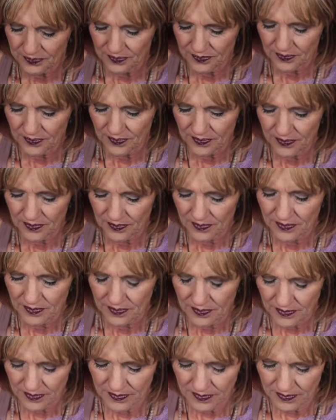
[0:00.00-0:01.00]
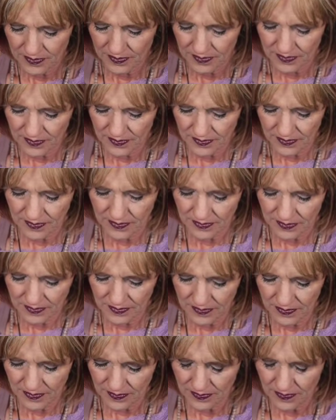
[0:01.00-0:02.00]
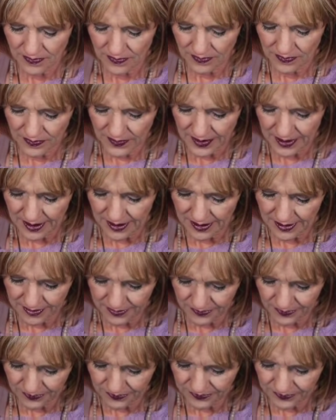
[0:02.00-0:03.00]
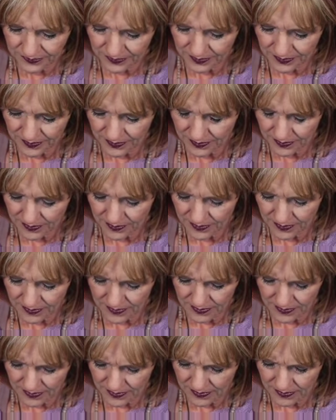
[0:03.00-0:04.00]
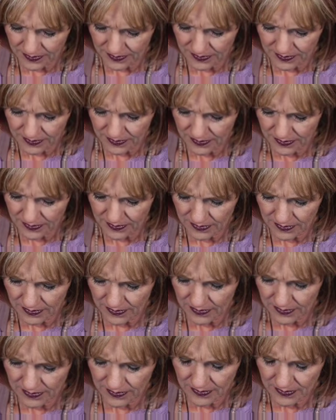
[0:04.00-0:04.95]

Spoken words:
[no speech]